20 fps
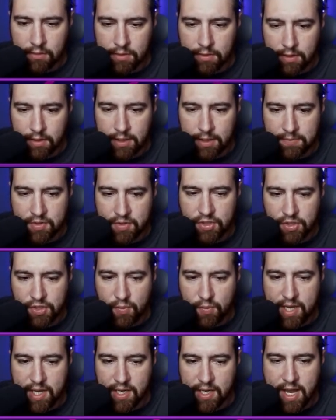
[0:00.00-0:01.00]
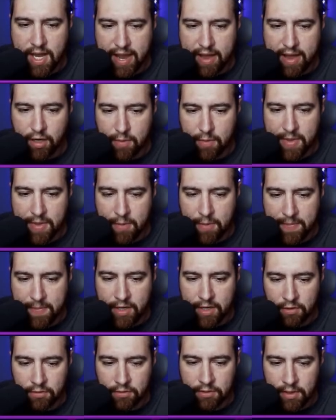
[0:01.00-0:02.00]
Just so we can knock out our
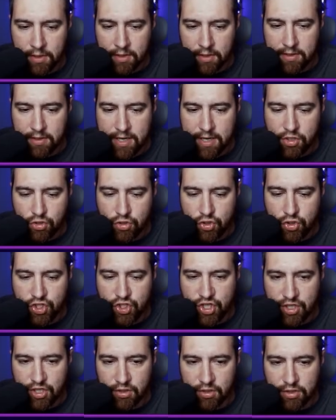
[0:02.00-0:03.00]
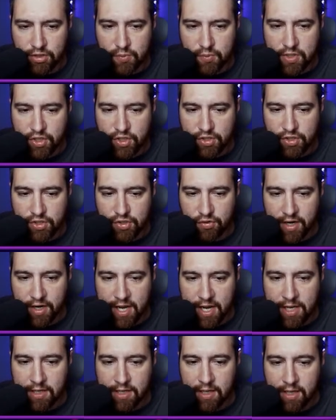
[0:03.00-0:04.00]
Melmetal. They do shield, which is
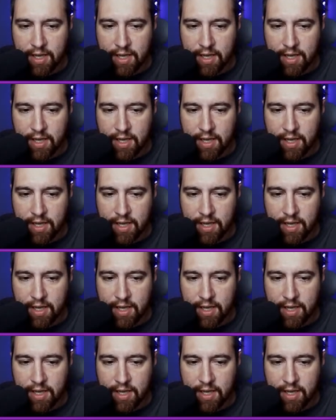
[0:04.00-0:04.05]
great.